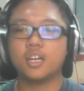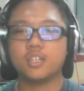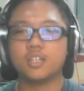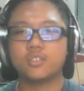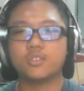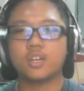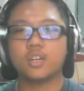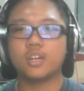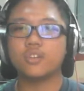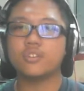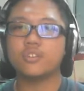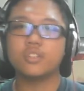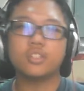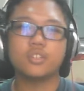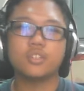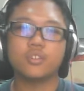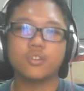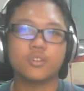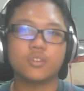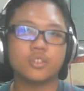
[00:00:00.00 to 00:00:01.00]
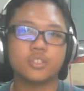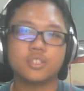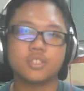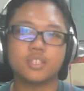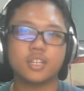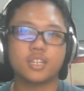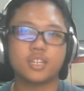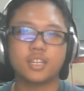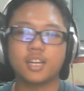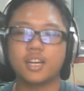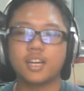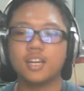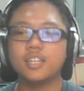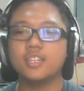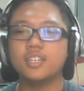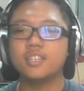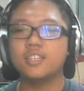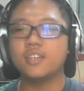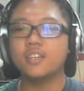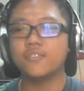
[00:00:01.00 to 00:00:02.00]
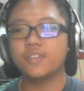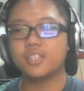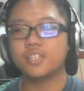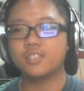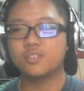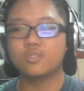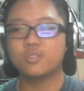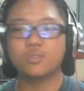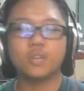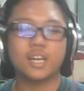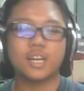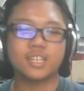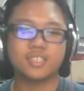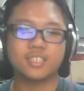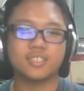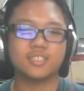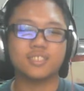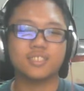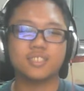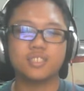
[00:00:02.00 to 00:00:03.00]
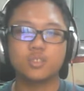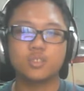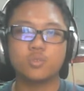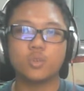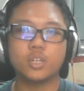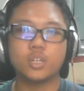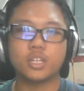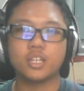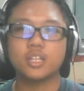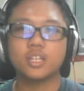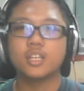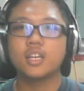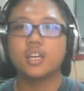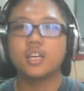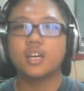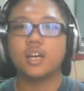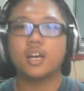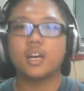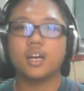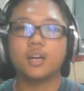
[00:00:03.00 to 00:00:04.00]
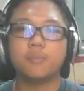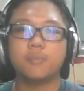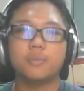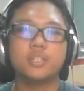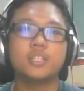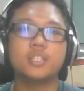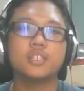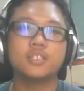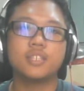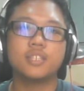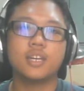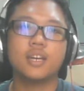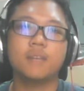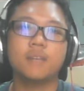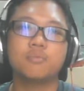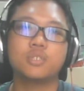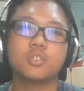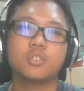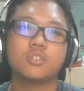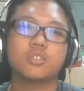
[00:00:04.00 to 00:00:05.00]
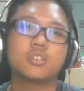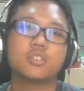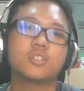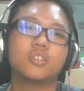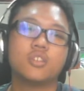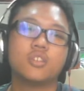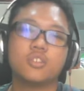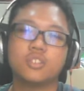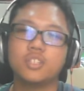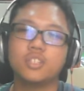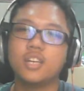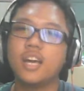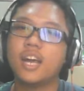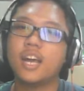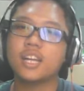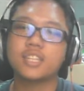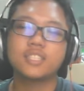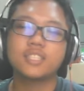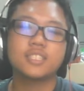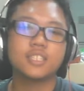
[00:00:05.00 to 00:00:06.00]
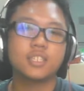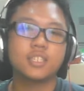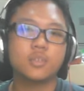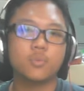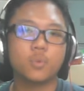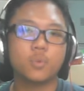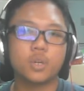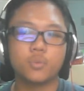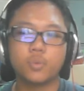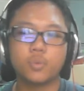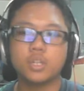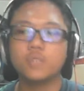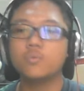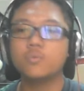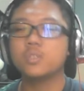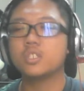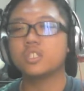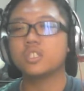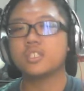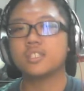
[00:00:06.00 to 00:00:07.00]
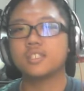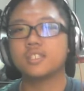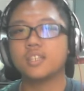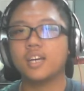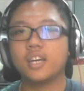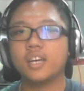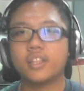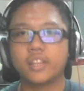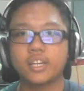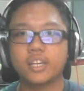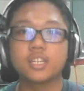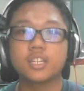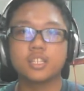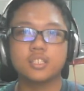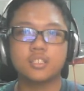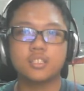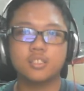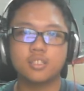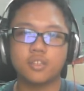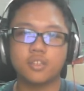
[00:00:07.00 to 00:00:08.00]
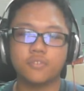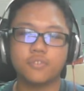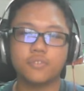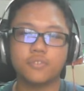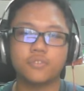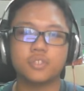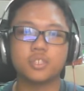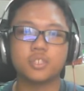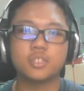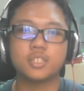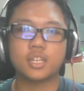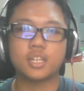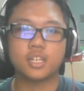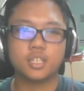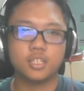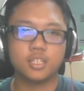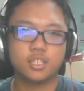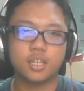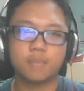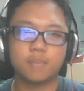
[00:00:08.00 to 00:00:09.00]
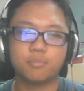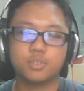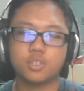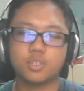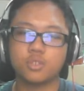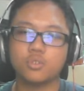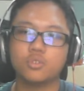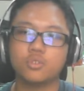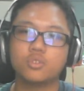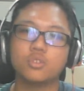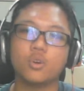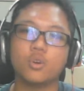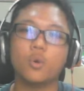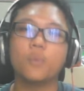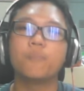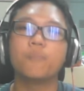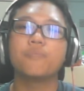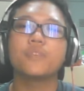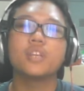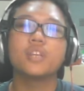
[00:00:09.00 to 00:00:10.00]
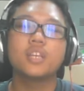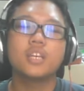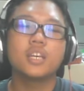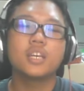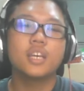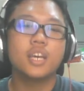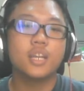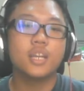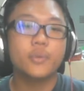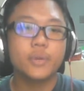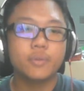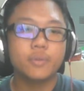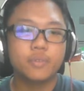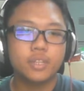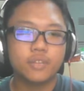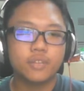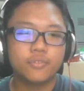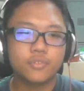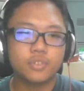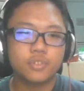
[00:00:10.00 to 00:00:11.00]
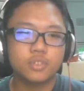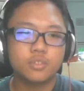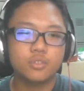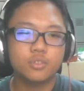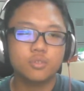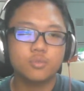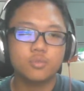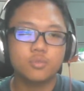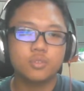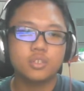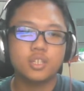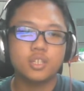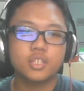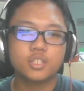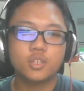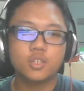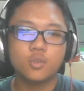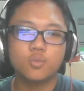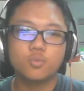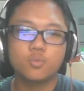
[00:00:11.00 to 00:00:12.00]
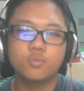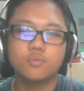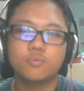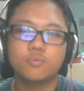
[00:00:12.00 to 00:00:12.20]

So I only know it's like, if it's 2 X's, it's 20. But this episode is called XCII, which is, I think it's the 52nd episode. So anyway, without further ado, let's go.